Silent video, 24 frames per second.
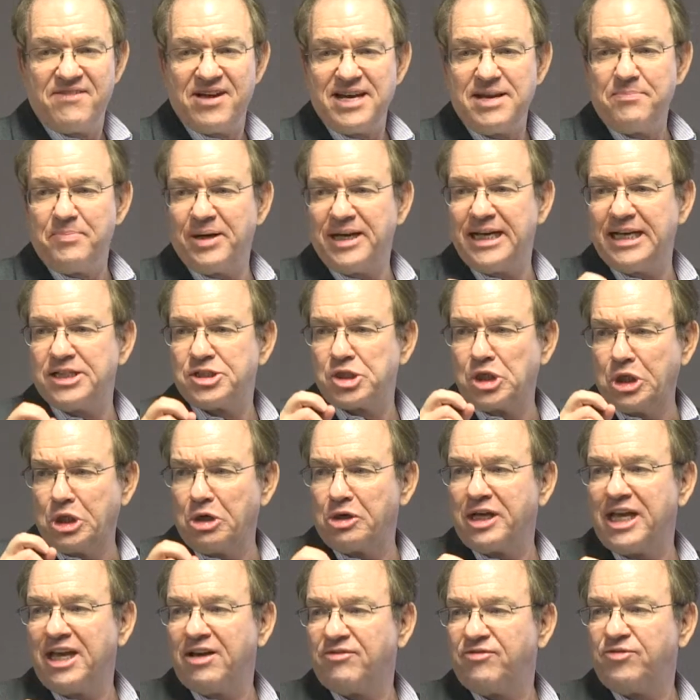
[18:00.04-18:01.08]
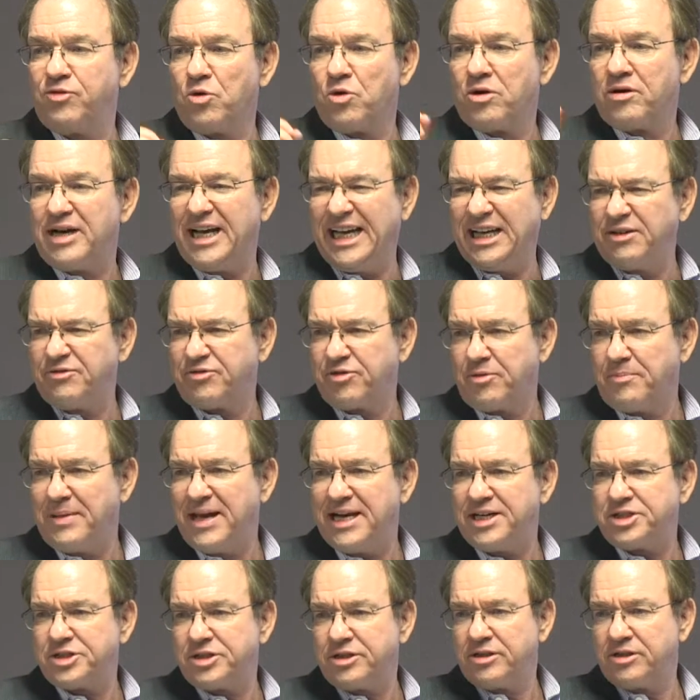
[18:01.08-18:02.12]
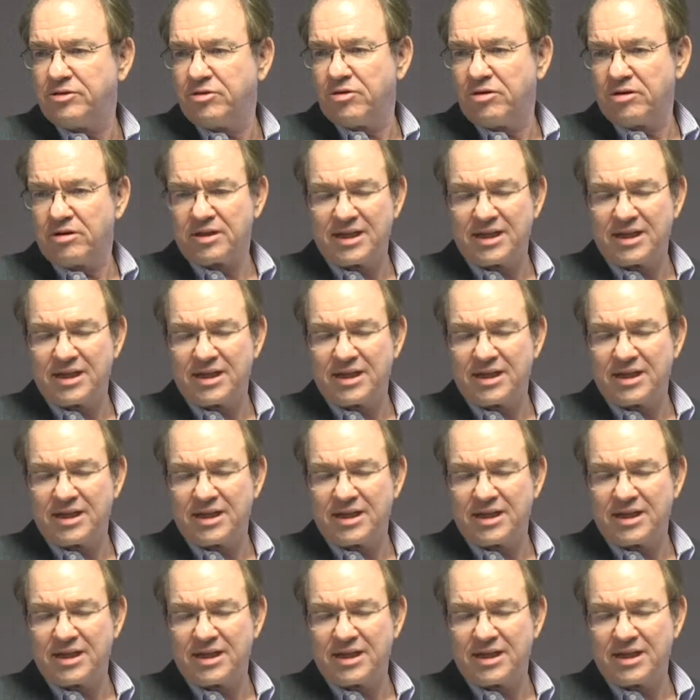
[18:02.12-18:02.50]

anybody is looking for information or